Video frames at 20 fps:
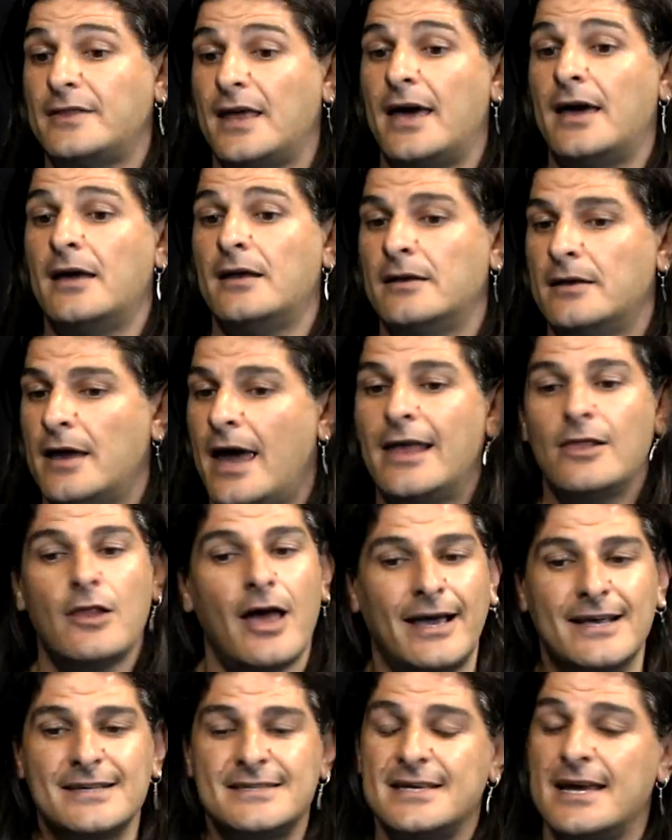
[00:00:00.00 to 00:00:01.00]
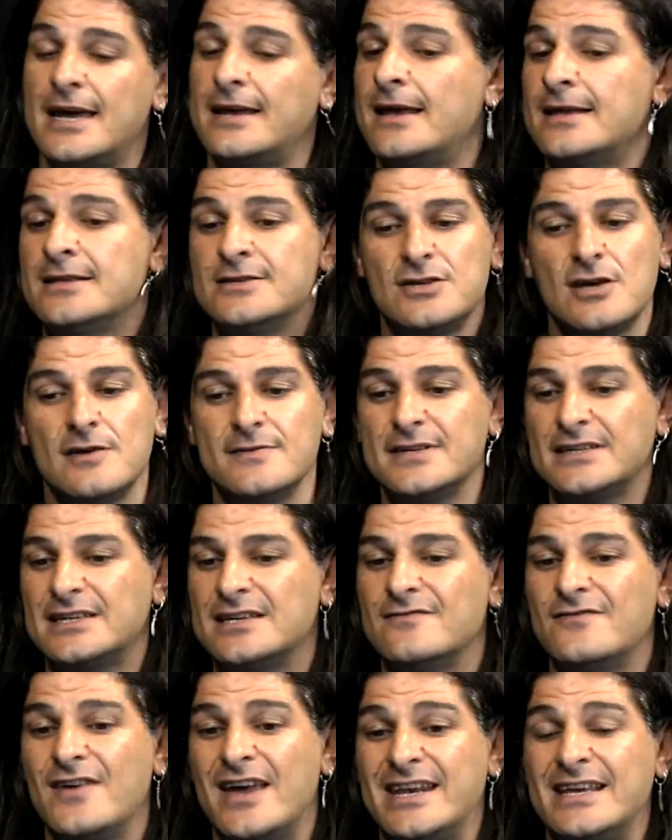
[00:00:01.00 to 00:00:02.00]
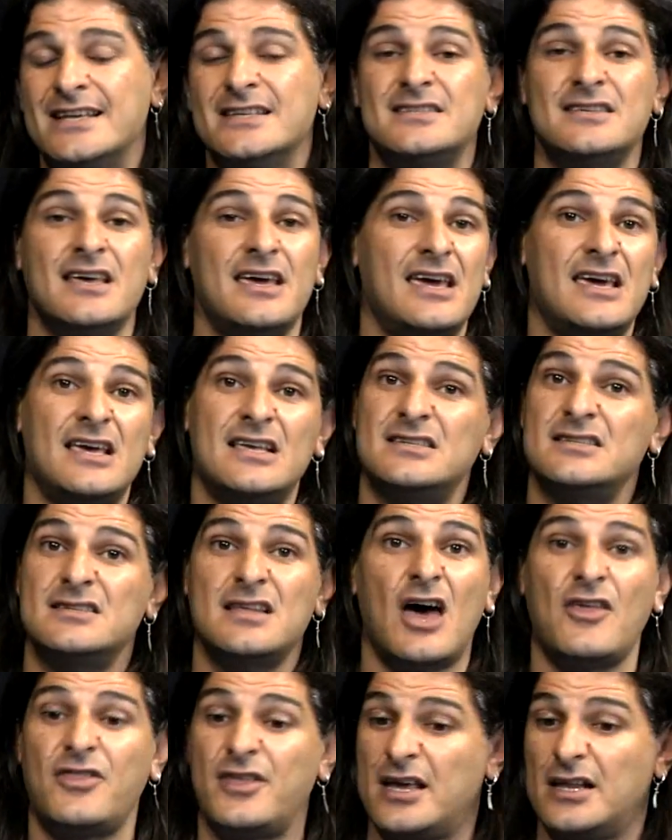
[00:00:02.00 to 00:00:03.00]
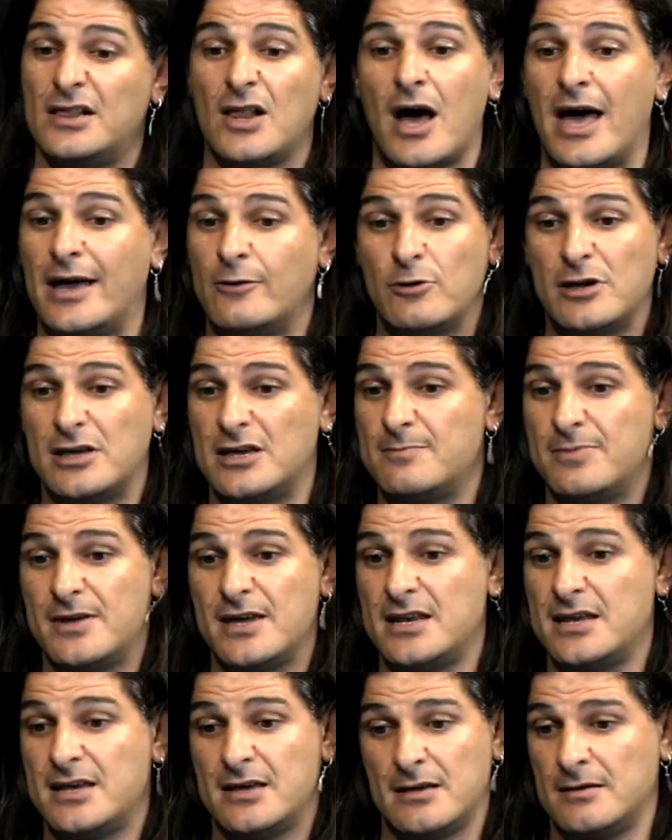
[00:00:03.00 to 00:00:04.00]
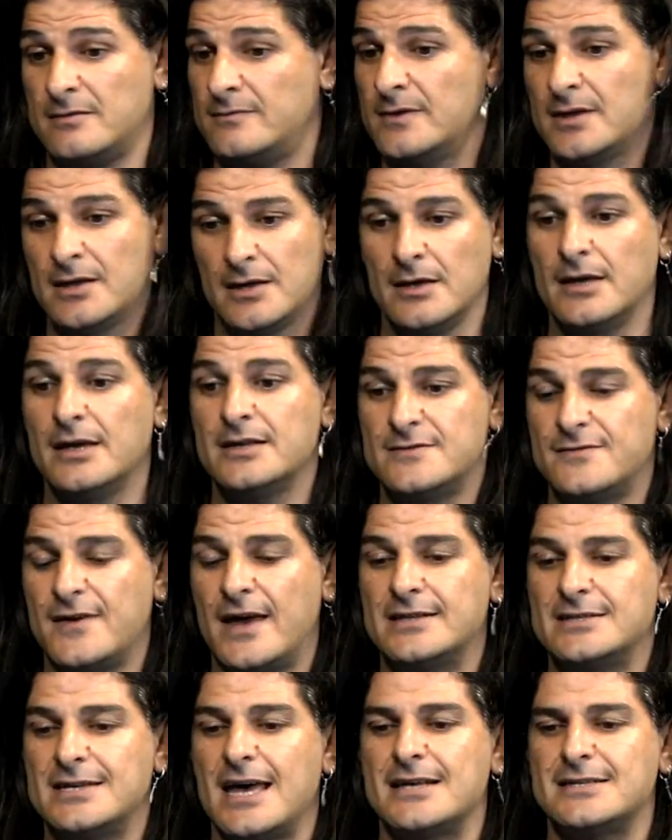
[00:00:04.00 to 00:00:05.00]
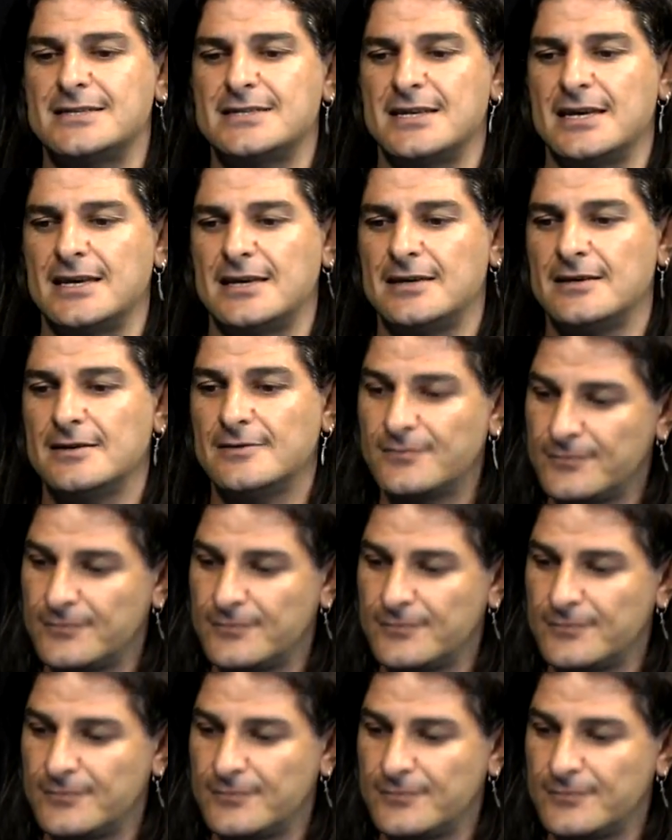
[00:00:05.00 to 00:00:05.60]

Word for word: that. And like I said, in terms of convenience, there is nothing like Wikipedia. Mm. It's fantastic.